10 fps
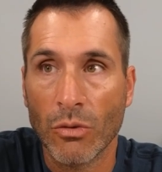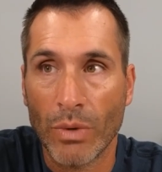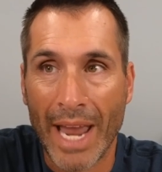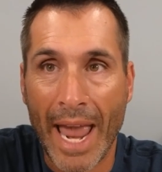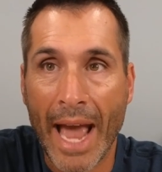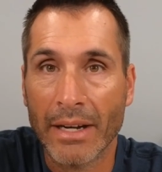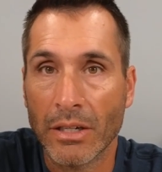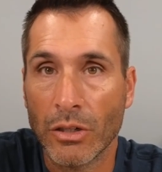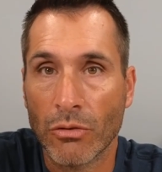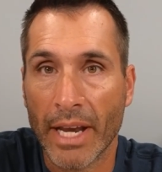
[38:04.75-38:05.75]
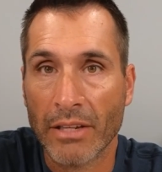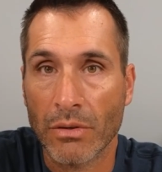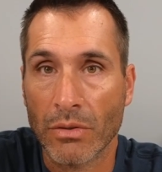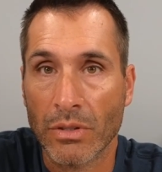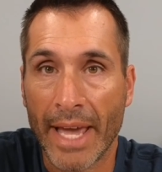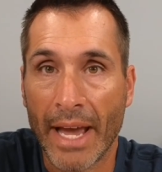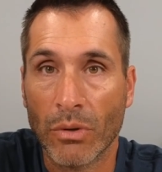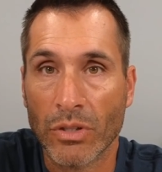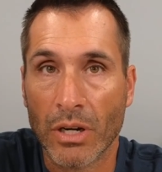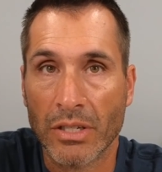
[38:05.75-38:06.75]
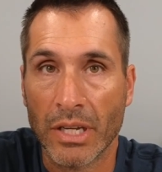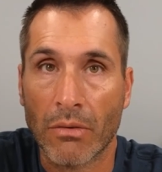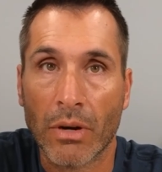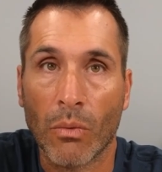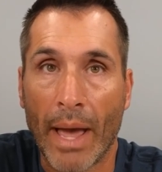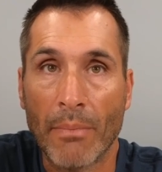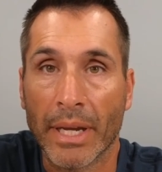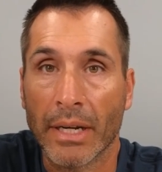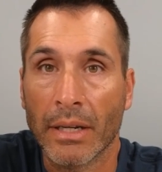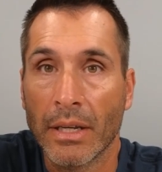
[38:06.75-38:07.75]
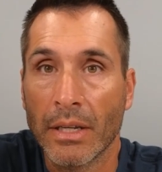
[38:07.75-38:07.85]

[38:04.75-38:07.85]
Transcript: We had to do grassroots. That was our secret weapon.